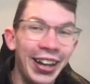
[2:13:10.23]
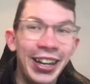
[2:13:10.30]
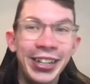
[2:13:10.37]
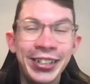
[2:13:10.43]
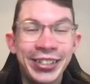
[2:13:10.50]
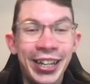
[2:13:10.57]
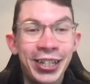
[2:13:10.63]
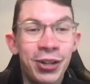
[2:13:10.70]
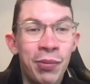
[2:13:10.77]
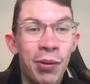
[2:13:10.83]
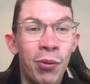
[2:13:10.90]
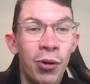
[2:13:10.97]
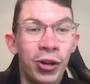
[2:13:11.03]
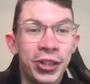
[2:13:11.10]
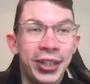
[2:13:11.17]
you said you've been
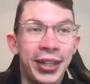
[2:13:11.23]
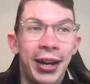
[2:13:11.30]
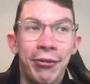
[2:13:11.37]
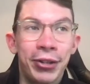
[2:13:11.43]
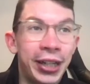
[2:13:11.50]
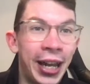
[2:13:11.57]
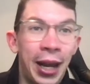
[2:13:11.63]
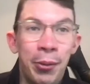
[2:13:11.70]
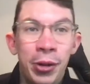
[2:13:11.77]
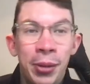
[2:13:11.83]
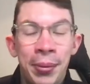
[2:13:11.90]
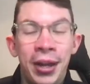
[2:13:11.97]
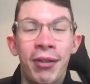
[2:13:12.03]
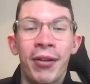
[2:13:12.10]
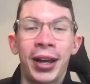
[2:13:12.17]
watching every game with a
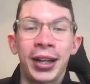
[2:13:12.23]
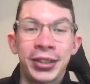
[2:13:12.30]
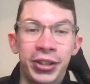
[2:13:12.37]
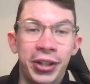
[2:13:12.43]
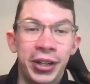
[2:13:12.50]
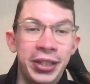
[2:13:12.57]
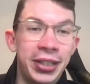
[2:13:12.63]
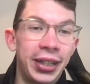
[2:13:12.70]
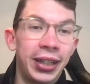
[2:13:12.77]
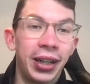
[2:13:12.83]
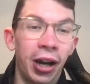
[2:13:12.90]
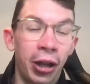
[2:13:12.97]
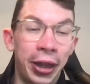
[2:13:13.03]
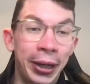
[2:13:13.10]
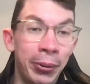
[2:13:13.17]
bit of anxiety.
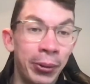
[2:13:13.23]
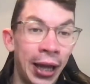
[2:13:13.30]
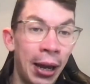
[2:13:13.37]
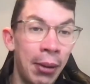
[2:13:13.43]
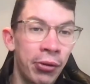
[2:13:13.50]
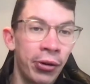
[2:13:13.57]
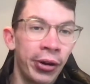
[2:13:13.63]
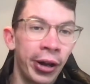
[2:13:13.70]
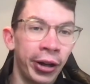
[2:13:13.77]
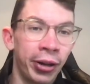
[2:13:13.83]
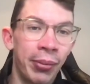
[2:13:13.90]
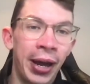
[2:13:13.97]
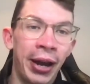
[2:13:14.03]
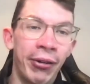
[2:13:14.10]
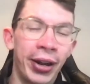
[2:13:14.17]
I think without Bruno
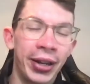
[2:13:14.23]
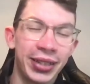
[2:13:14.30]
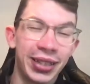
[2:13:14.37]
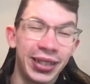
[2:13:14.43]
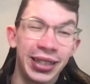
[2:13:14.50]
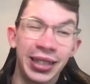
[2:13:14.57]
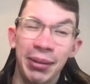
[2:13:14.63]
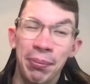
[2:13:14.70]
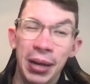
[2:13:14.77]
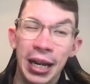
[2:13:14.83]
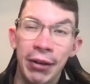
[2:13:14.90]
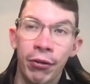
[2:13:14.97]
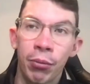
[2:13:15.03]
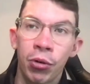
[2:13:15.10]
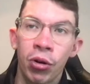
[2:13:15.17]
Guimaraes, it's
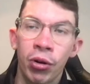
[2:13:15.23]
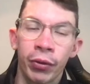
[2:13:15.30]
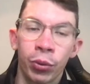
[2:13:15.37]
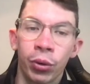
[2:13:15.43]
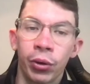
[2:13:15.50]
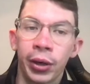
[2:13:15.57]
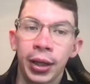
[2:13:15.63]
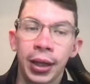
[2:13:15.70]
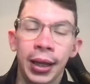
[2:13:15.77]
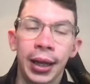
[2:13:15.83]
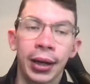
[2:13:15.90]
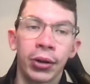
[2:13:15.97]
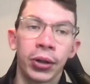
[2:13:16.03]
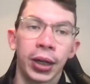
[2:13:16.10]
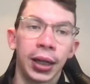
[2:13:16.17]
even more of a worry that they're
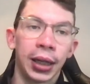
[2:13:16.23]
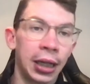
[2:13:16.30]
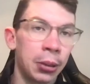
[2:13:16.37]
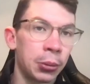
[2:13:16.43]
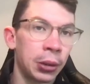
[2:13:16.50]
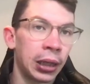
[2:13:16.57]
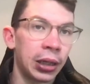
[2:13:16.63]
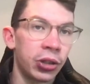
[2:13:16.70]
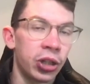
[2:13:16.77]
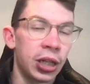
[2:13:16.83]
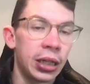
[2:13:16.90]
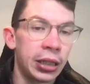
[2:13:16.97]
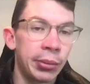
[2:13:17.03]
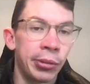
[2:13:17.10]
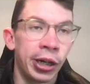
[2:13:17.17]
not going to keep clean
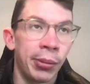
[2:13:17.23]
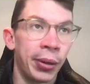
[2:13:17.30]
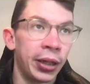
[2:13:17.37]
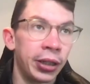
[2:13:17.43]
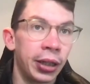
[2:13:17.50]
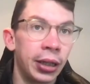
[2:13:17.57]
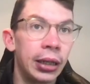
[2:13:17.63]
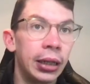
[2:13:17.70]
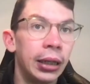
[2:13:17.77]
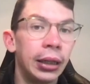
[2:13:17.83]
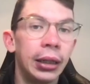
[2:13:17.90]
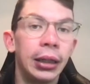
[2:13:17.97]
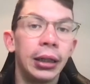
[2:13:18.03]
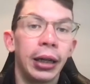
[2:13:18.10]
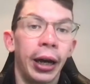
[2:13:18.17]
sheets, in my opinion.
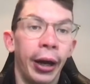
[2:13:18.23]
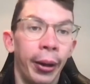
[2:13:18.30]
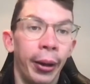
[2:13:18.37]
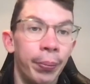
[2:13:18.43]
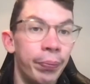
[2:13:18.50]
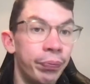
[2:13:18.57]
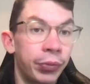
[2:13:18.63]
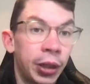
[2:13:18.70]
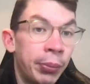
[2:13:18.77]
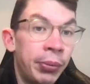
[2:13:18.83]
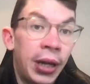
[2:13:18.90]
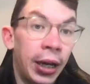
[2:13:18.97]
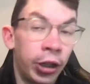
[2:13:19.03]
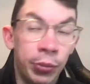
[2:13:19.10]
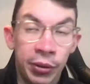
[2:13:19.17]
But
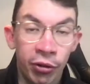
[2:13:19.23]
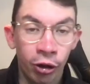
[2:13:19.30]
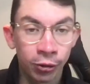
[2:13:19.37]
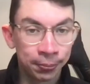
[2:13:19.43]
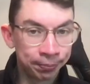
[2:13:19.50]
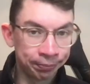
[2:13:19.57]
yeah, I could be wrong.